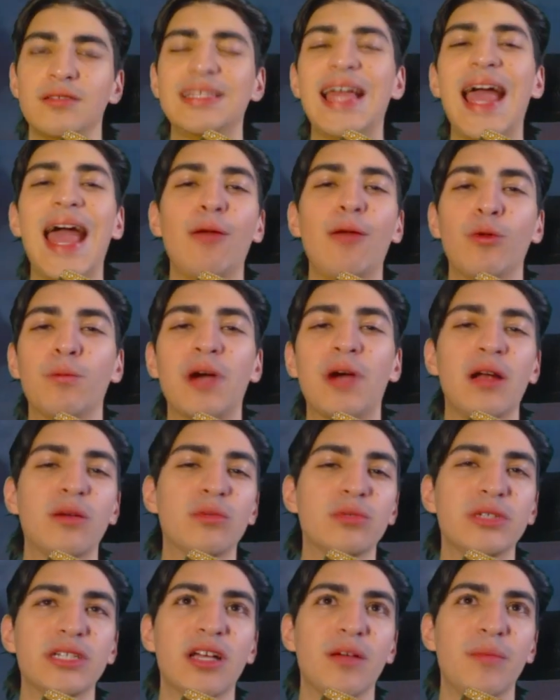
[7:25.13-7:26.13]
That will
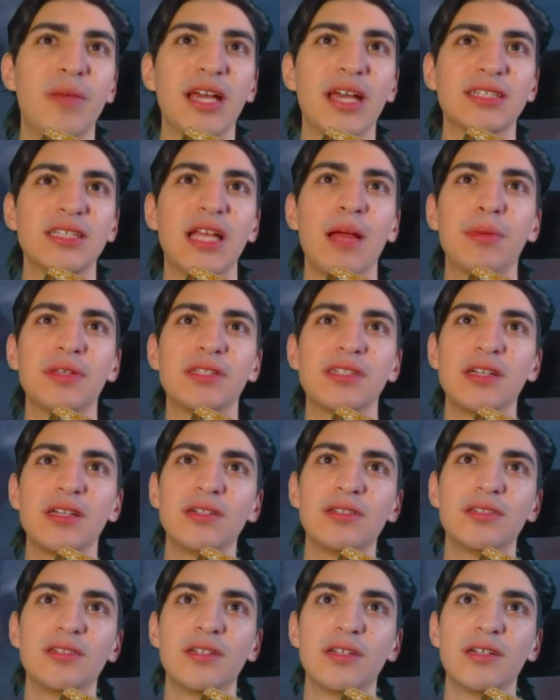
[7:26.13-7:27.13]
probably come next
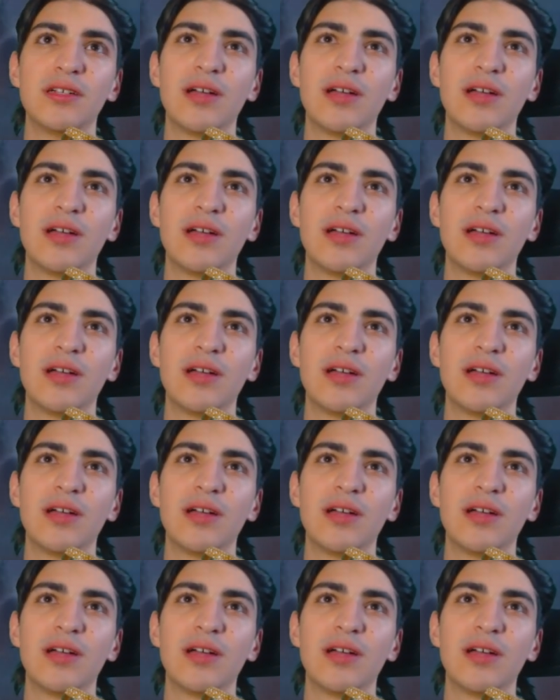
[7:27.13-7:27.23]
episode,